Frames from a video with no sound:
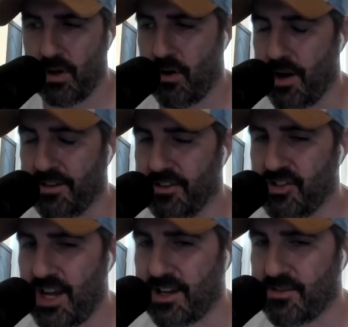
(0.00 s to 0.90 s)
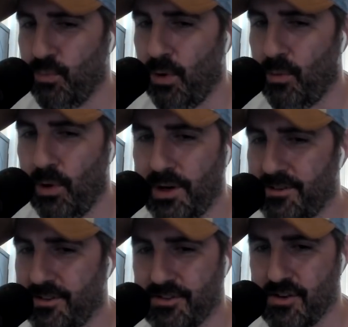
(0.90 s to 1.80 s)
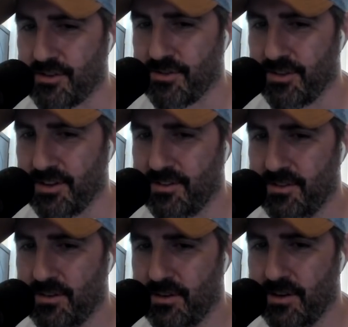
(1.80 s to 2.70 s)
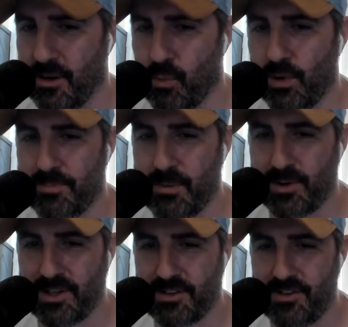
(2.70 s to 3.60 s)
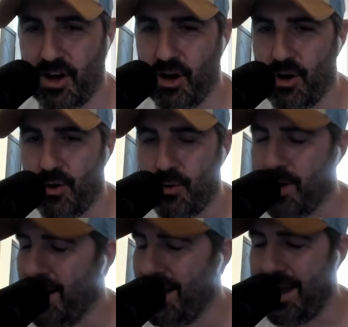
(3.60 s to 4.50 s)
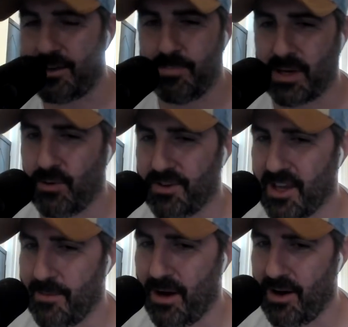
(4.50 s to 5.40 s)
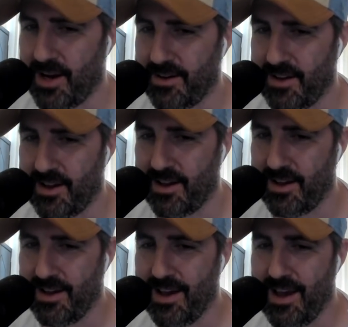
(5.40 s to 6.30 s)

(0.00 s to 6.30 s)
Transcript: All right. So, Jack, what what is the structure of this? Like, what do people need to know? How do Bitcoiners get behind it?